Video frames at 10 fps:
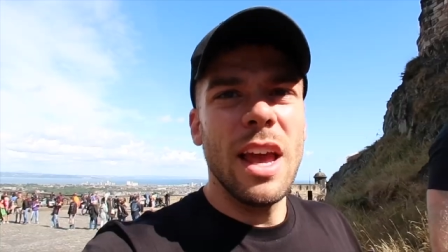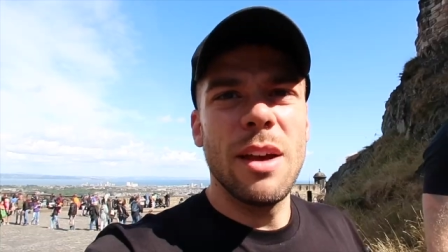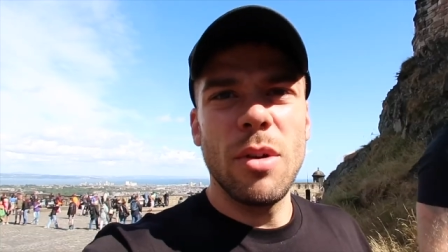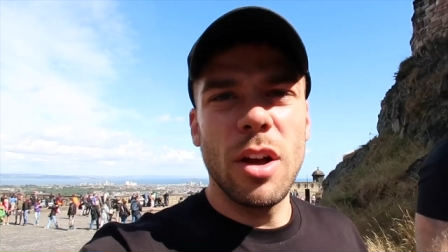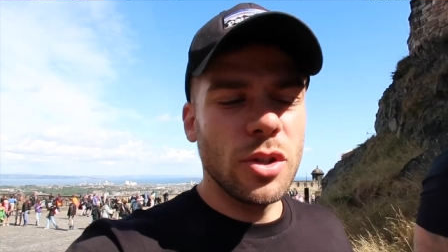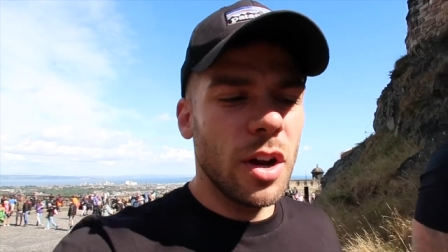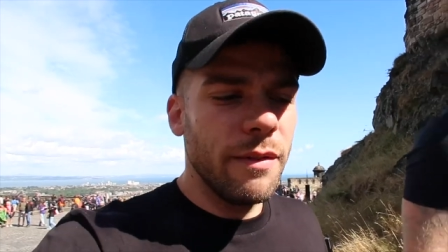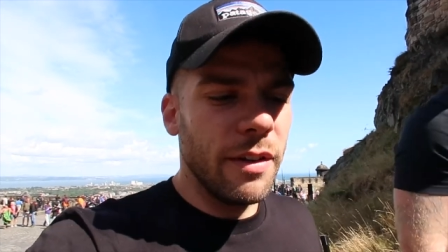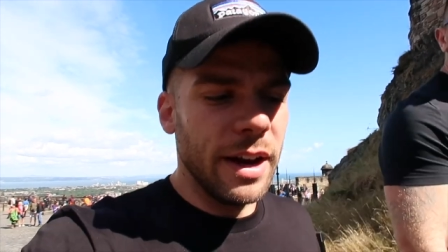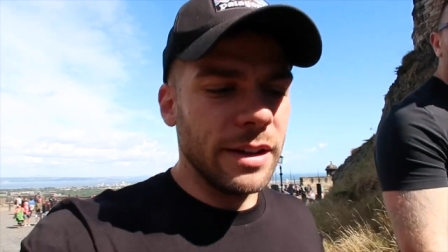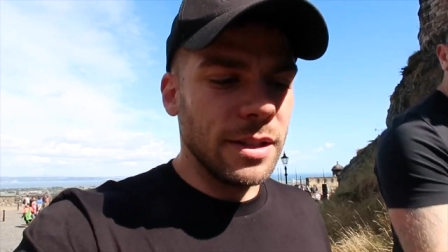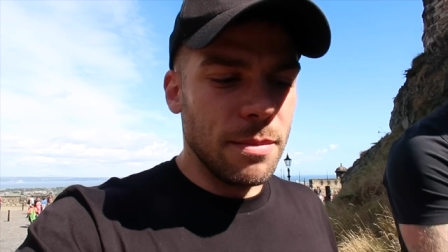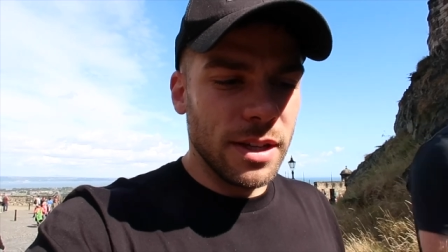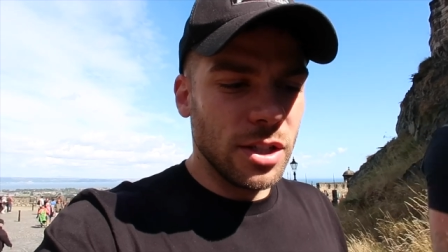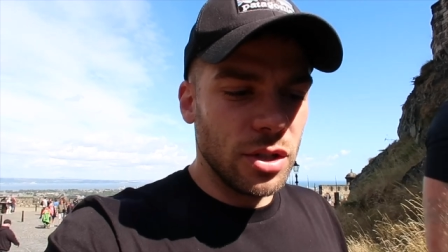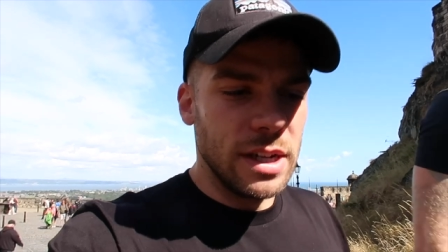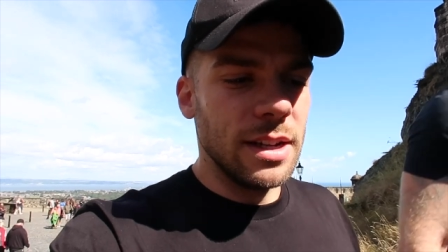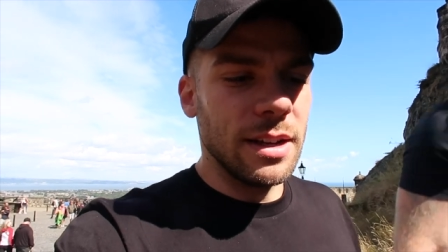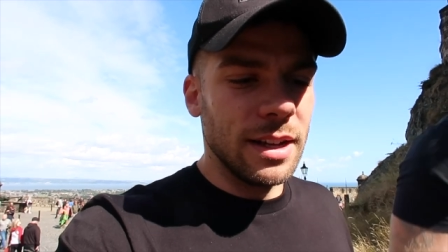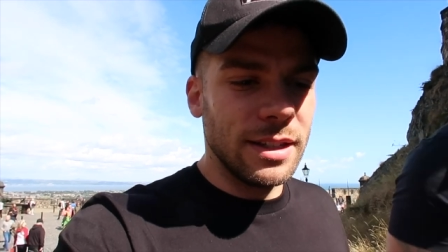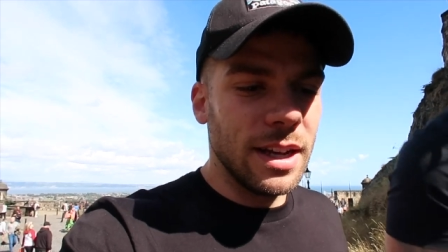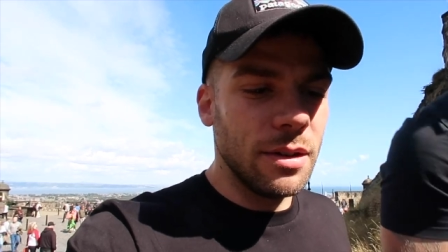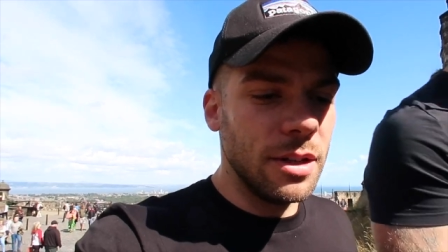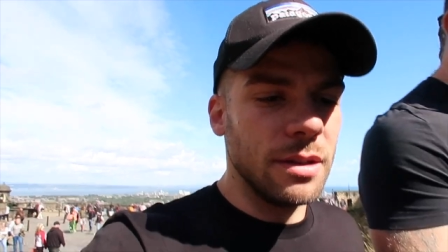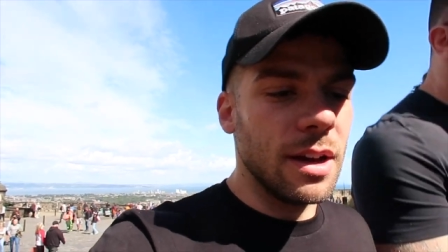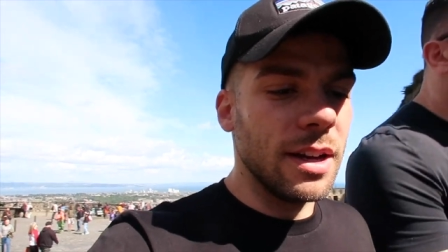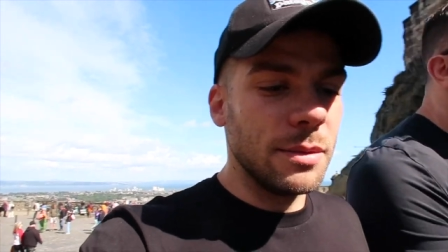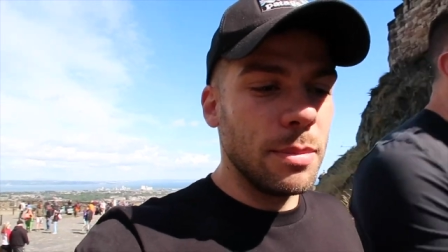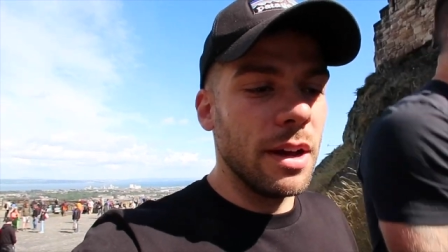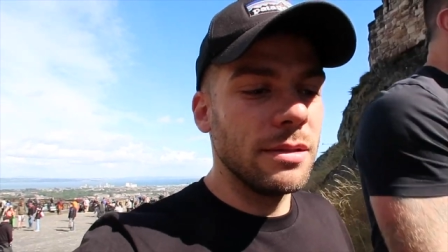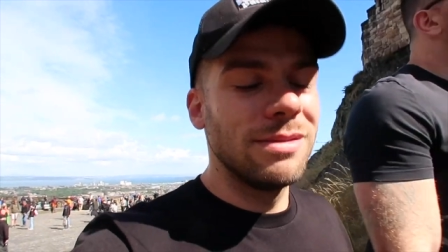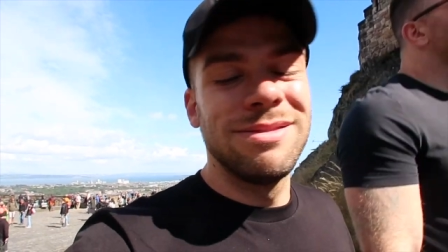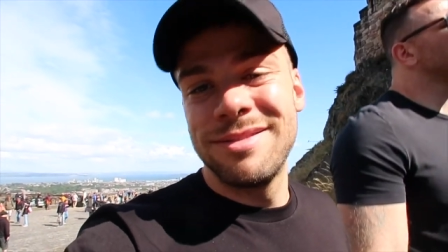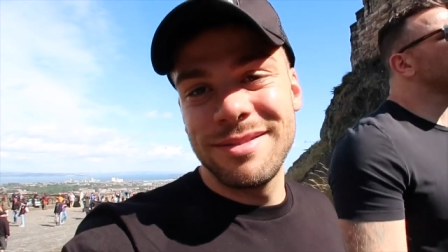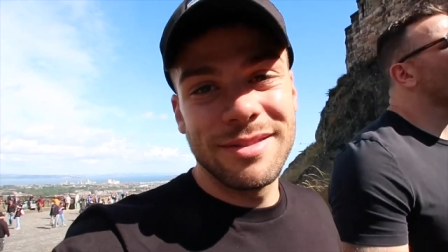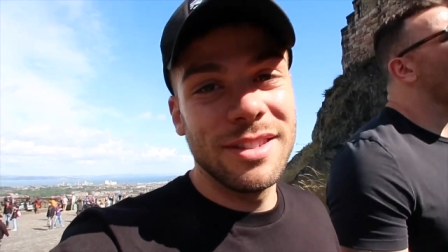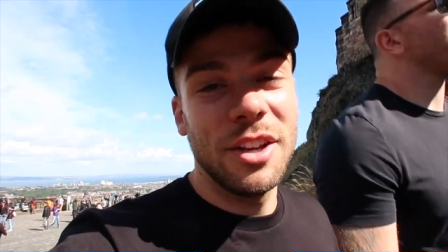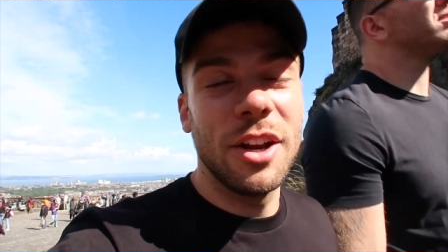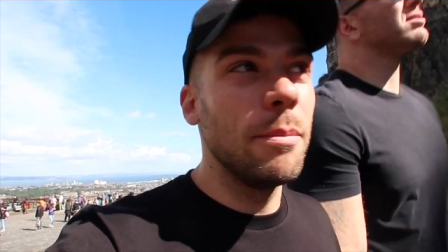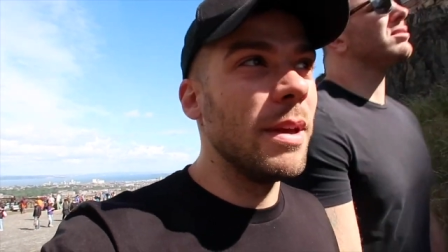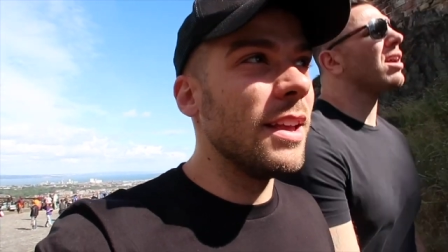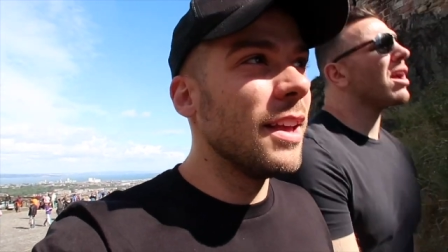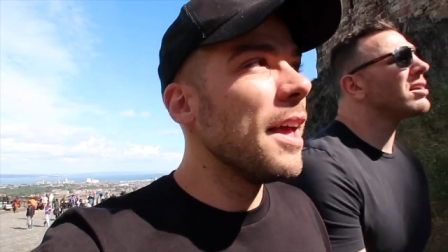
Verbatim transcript: Yeah, I'll try and find out some history and tell you guys, but you know me,